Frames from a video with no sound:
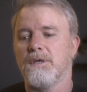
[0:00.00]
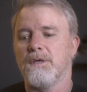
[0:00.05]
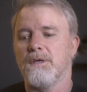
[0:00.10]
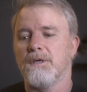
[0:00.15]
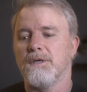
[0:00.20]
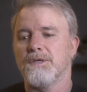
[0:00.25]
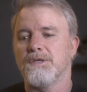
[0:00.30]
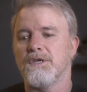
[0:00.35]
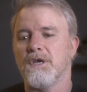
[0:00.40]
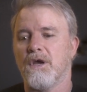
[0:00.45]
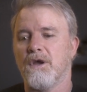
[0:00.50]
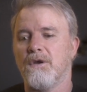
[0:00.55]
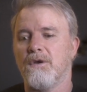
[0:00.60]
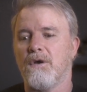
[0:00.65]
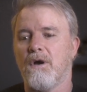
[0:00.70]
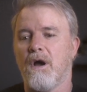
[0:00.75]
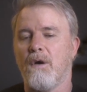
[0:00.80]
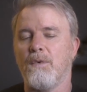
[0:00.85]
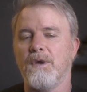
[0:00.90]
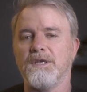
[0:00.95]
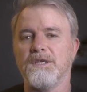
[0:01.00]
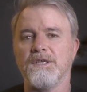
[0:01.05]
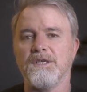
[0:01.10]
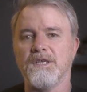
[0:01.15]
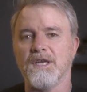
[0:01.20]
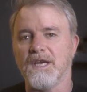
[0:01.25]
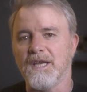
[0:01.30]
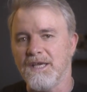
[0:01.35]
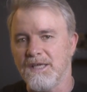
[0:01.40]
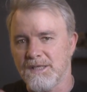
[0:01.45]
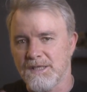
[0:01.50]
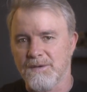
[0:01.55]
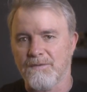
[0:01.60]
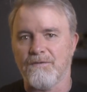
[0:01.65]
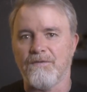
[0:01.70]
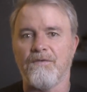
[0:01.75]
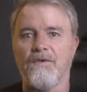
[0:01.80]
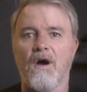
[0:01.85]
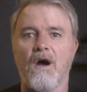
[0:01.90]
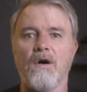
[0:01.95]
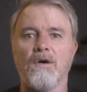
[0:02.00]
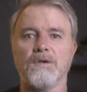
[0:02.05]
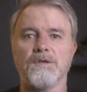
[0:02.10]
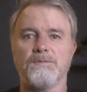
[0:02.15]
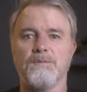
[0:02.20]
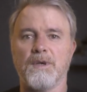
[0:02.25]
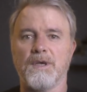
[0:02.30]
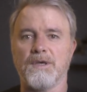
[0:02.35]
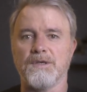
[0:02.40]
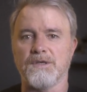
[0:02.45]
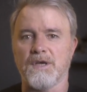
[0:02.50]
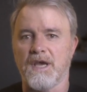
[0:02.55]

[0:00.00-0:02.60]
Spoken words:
So I went to delete some files because